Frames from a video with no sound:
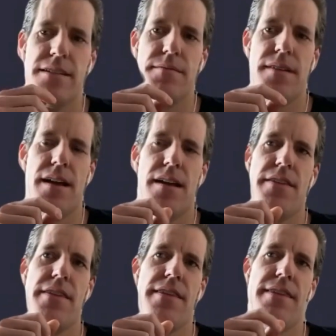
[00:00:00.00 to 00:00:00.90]
a
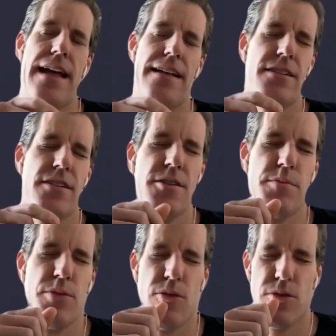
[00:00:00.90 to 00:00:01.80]
that's a
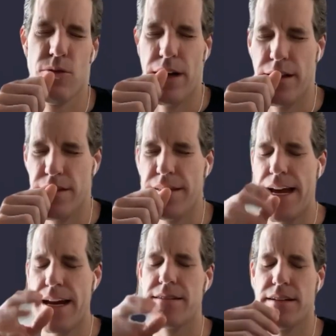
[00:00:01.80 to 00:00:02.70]
good that
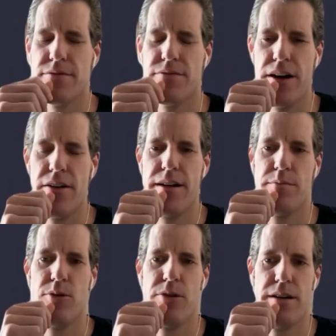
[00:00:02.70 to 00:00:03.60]
that is a very
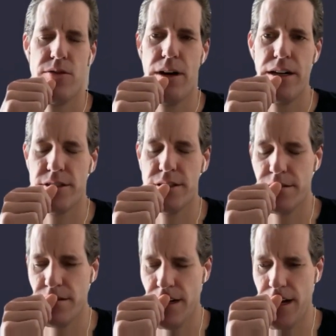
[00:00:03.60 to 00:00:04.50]
important
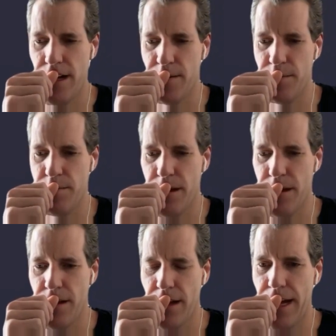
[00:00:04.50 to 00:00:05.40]
question. Um,
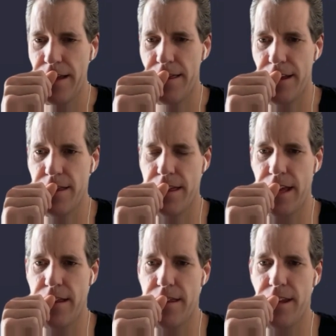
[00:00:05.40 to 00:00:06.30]
I think
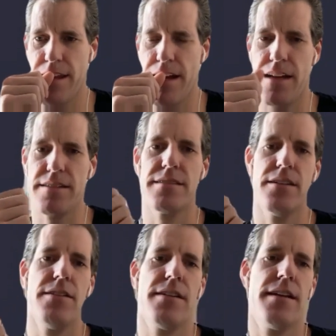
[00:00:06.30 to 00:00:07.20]
that the
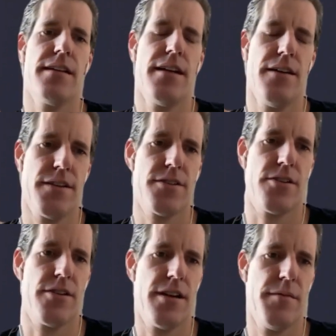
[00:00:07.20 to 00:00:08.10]
hostility of the
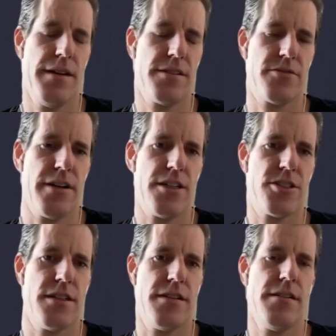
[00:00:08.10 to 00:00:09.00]
current
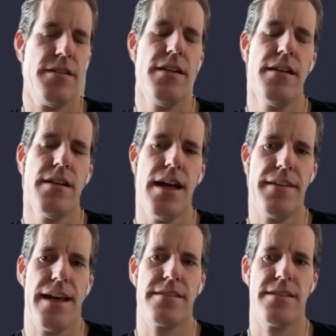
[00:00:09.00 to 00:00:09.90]
administration
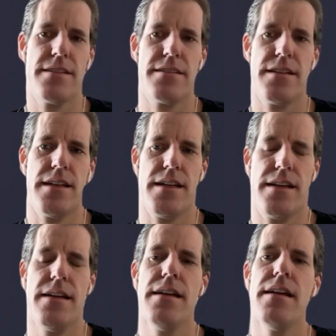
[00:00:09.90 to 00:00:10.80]
and the
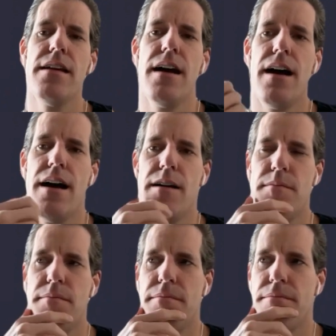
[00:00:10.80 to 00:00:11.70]
SEC
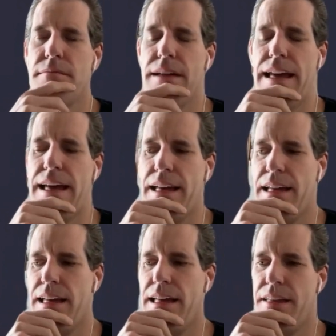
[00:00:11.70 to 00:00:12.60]
um, and,
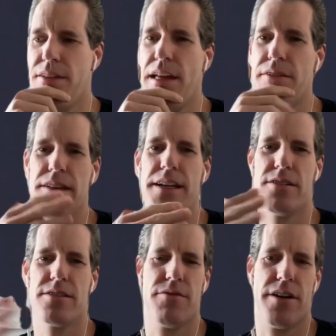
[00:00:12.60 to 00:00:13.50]
and, the
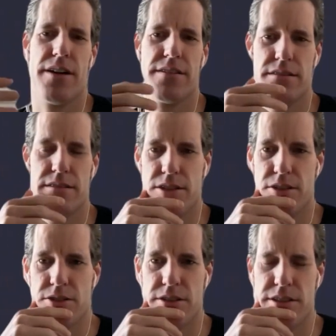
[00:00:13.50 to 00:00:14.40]
leaders at various
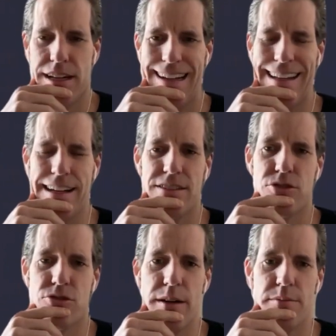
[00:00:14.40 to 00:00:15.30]
institutions
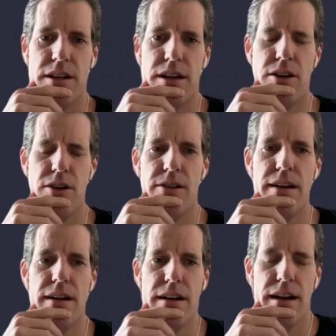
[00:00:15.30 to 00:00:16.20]
against
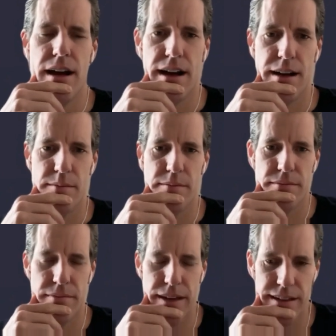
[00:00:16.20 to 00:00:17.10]
crypto
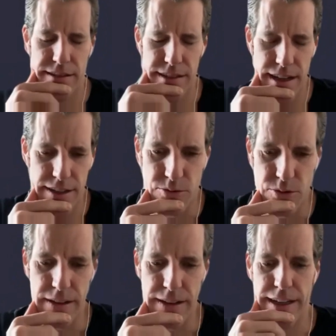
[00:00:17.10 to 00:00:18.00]
um, is is
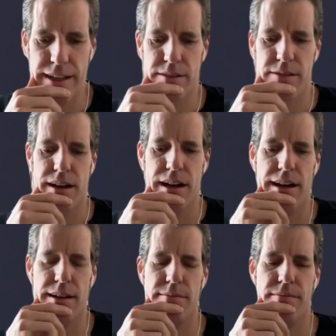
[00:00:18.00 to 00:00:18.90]
really
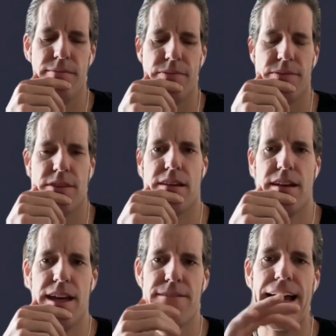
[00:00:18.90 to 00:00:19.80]
um,
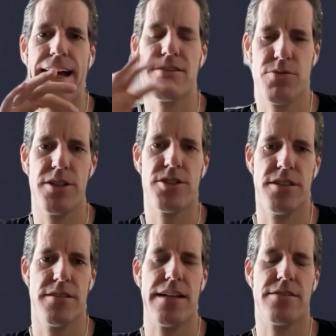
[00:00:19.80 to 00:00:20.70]
if that
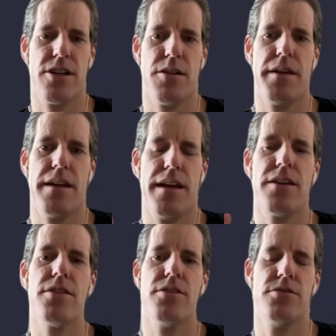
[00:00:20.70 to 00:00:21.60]
switches, that's going to be a
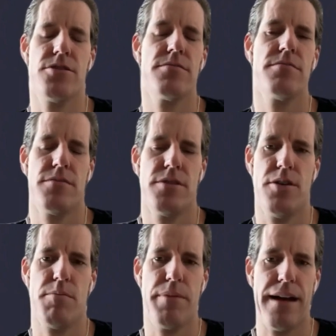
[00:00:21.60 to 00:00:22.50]
huge, you
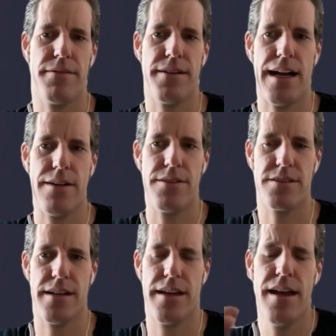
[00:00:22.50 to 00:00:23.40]
know, benefit,
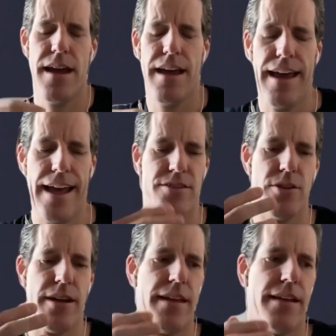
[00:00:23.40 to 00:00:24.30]
obviously. And
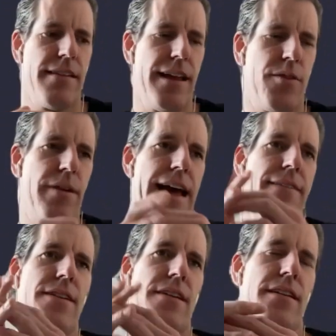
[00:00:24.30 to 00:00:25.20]
so I think like we
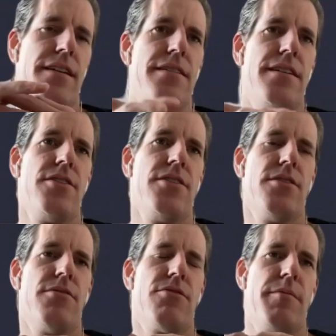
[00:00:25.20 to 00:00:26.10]
have to continue
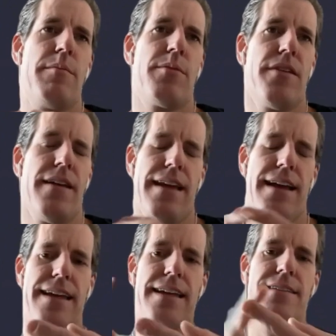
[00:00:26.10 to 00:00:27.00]
to remember that
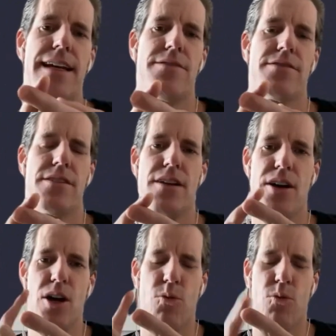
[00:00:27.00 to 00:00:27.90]
like ETFs
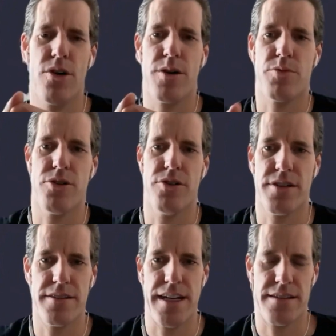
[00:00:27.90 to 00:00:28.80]
weren't approved
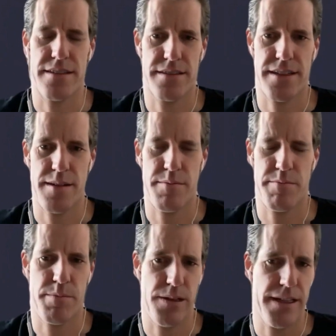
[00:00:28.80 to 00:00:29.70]
because the SEC
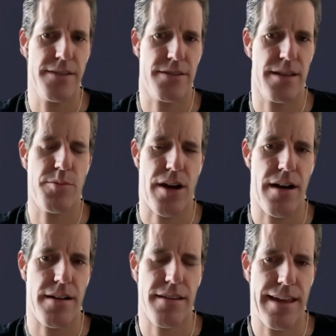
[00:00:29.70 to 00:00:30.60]
believes in the
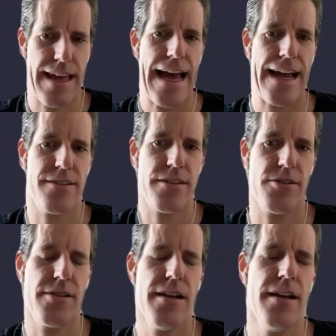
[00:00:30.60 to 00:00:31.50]
product. They had
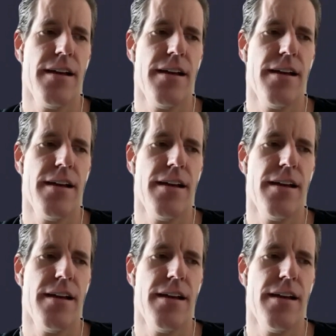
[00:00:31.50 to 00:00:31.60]
to.